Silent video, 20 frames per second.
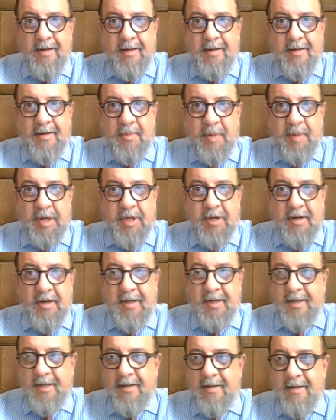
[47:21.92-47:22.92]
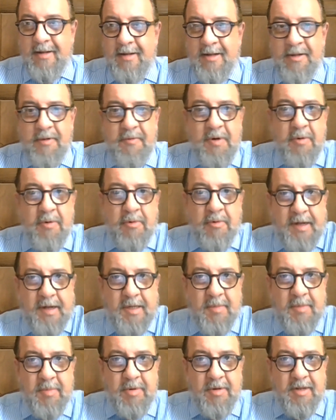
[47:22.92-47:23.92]
specialist in the road
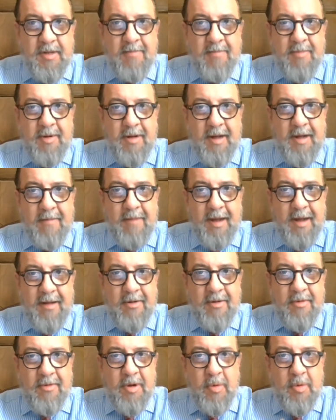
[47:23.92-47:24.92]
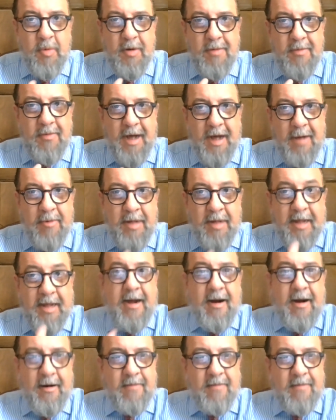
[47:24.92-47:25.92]
transport. I don't know how they
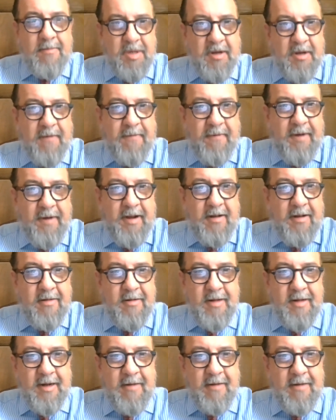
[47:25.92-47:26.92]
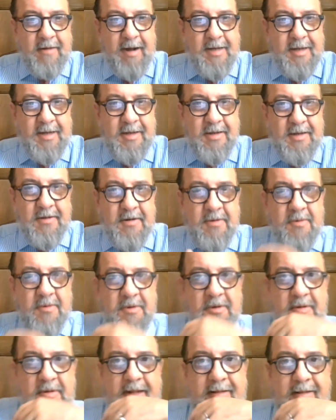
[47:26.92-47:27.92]
are suffering under the crisis. So
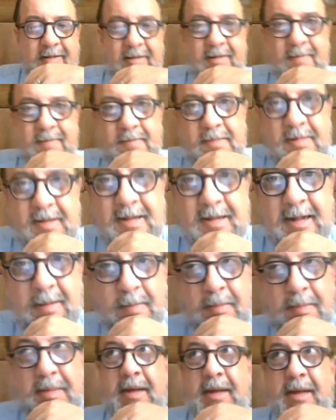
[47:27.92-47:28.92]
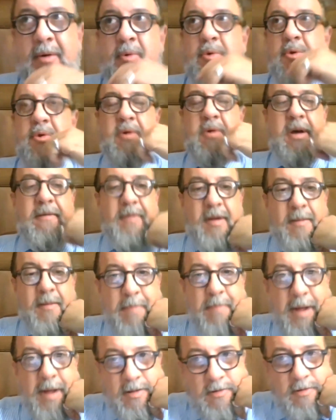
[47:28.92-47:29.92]
that may also have an
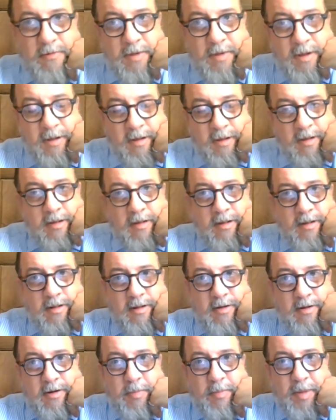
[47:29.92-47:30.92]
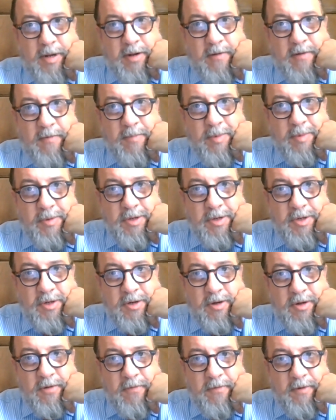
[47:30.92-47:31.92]
impact on the competitive
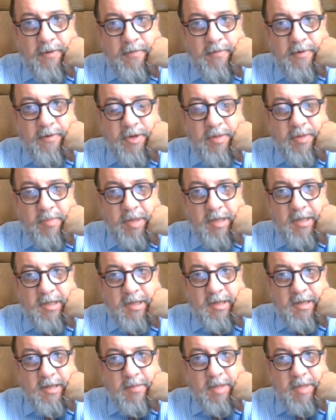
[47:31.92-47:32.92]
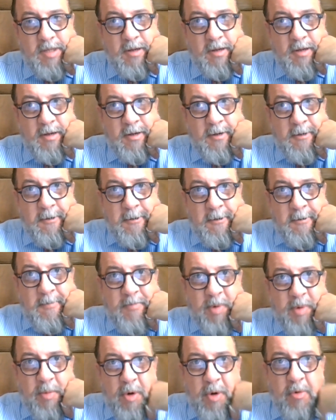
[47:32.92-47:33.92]
position of the shipping side. But
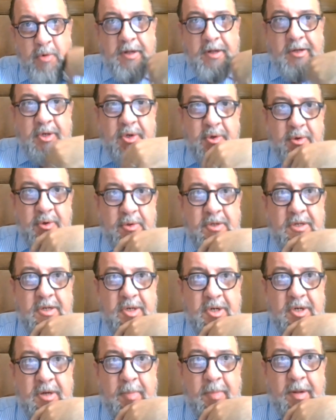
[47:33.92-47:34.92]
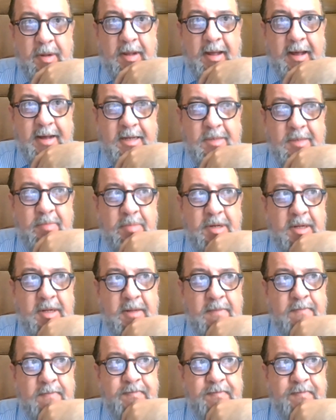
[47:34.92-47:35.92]
promoting short sea shipping has been